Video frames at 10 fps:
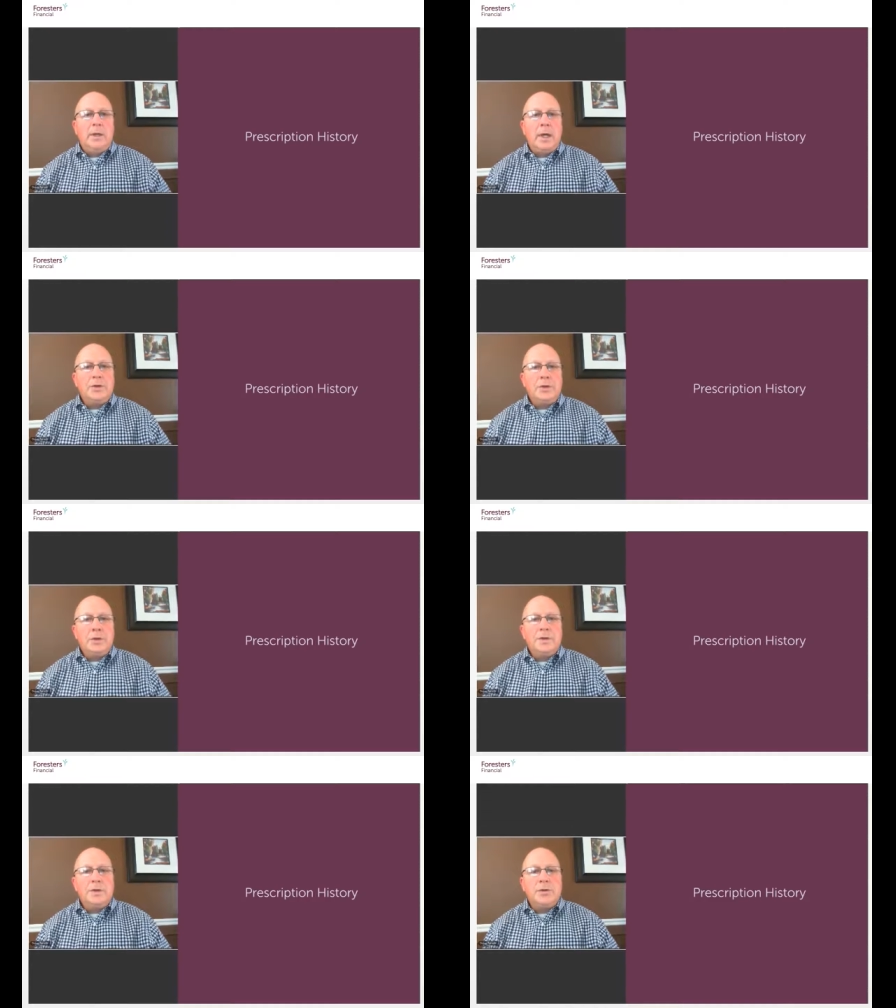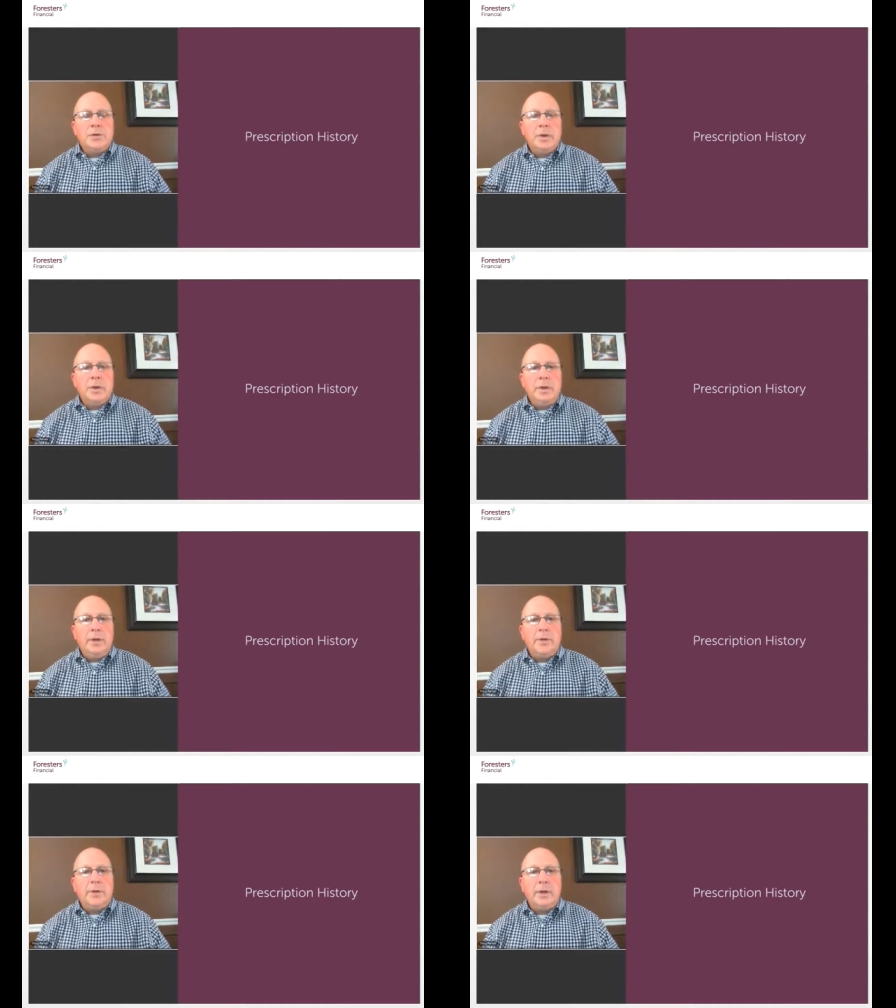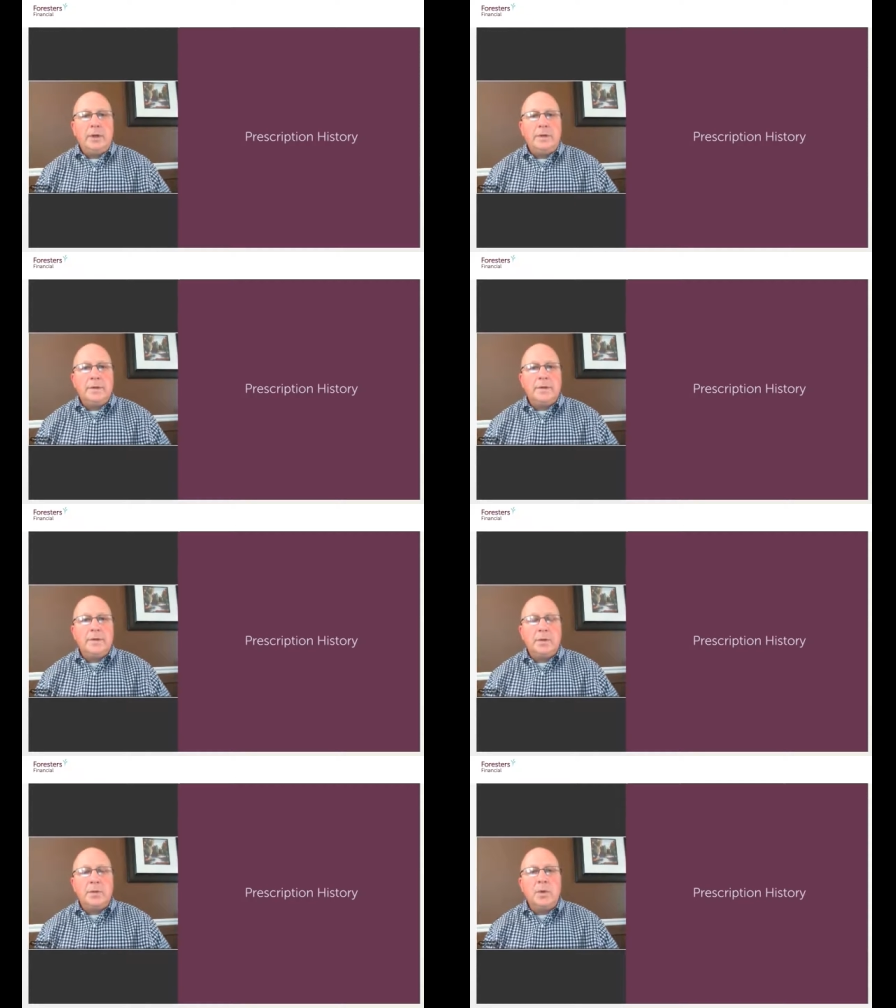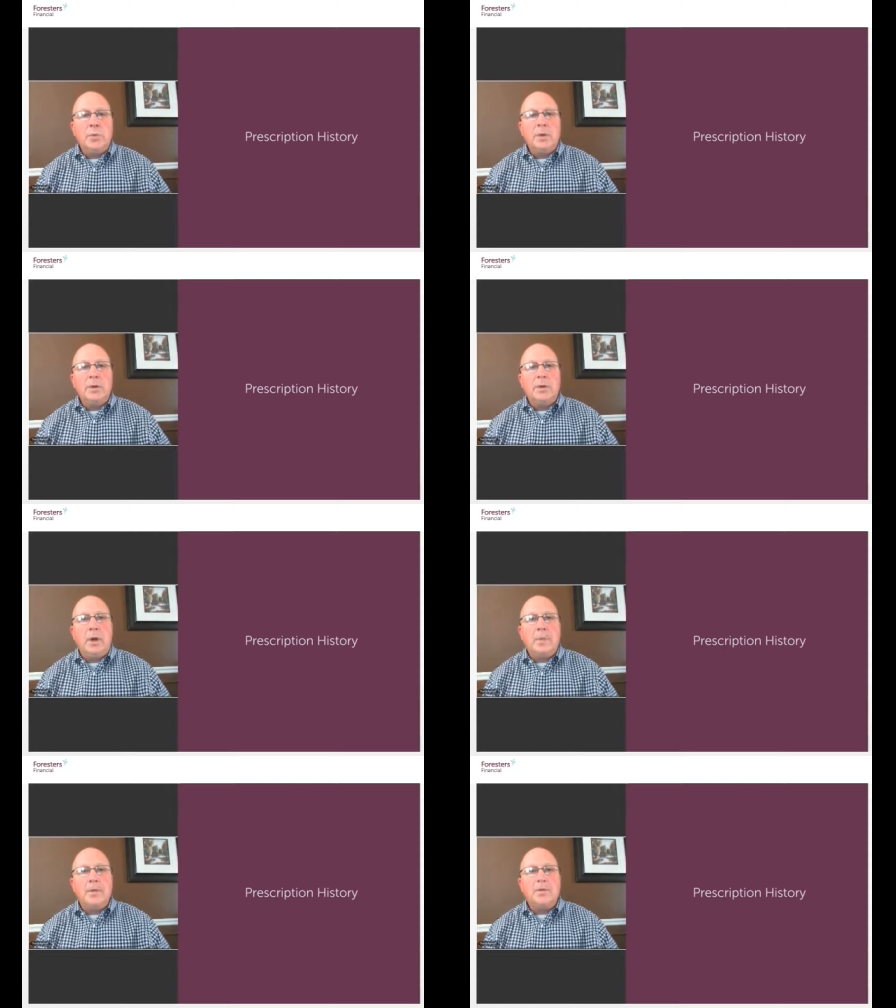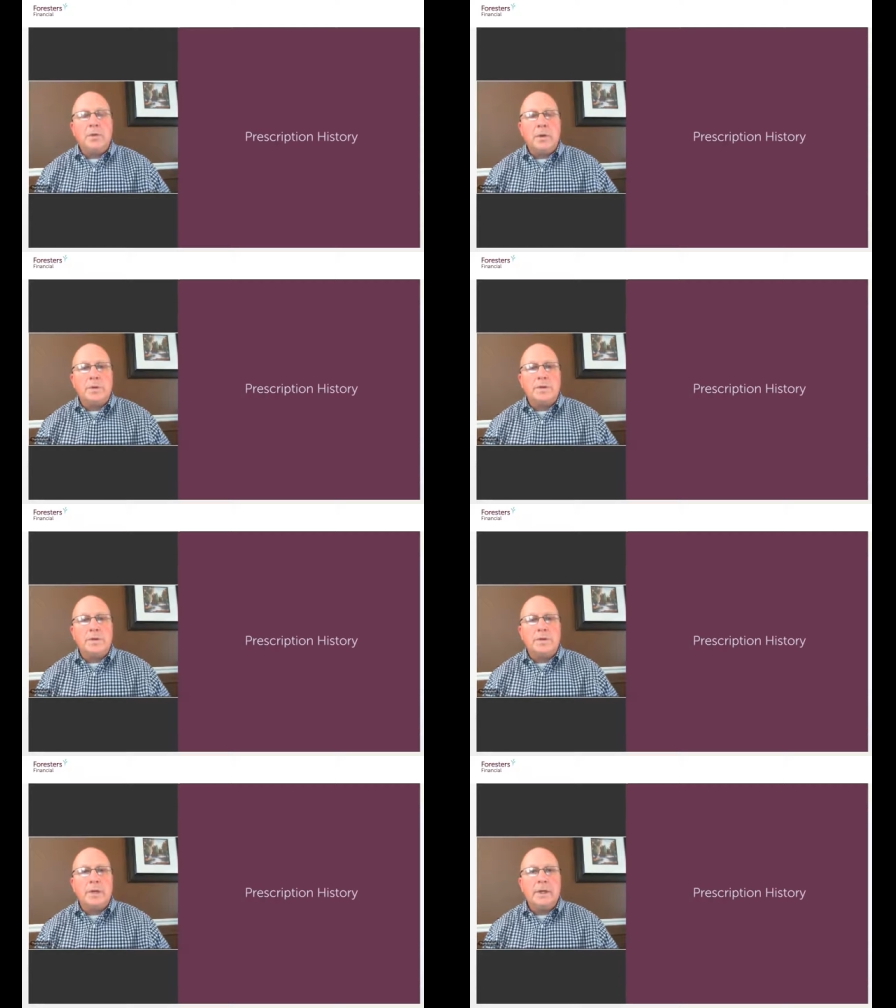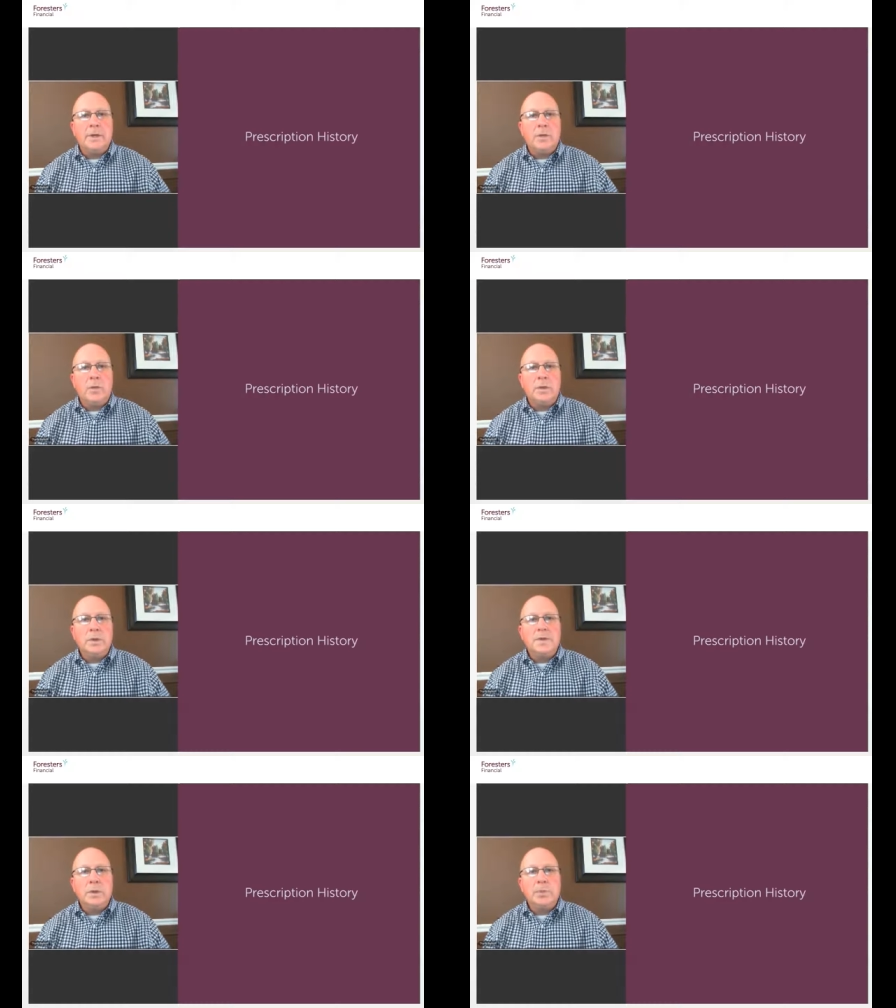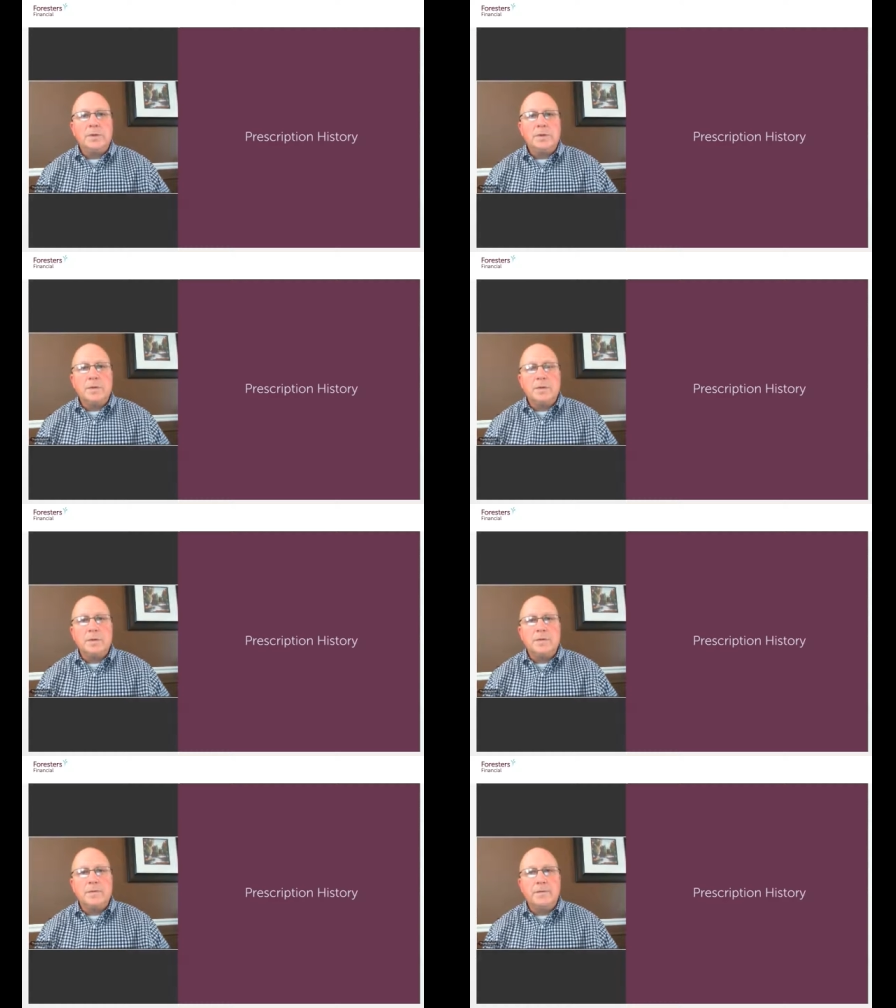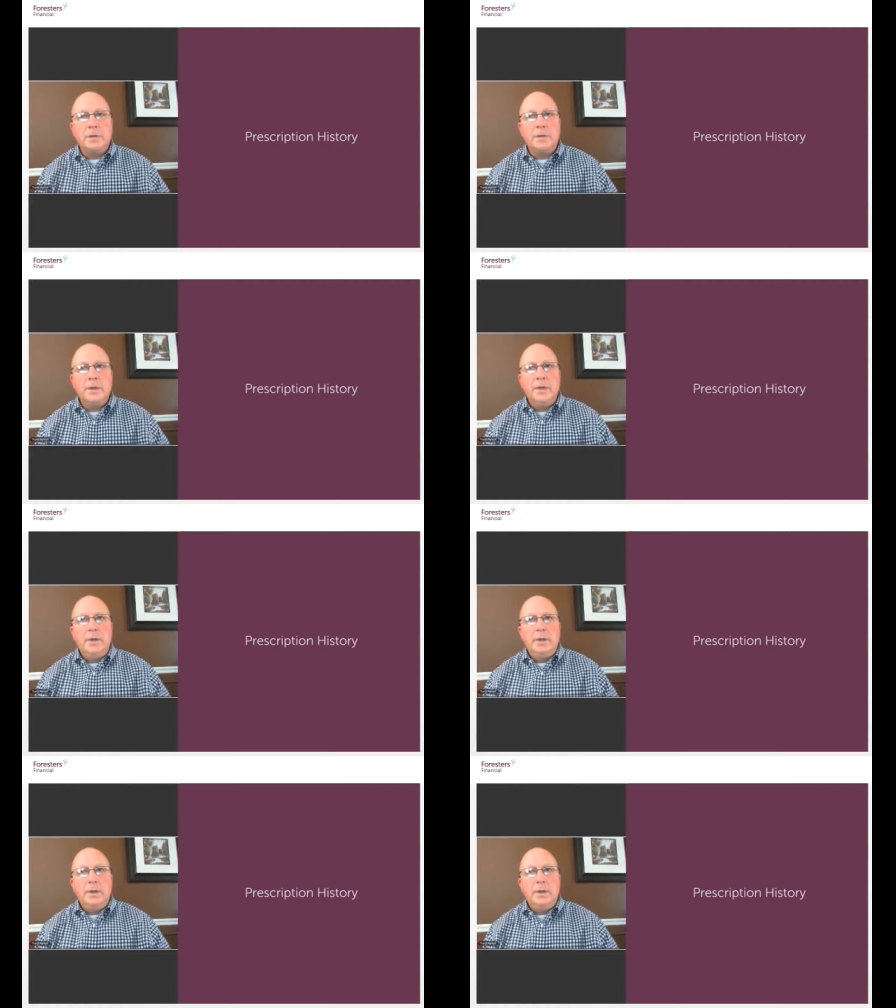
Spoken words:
Nitro is a drug that is a little bit uncommon to others, in that once that prescription is filled,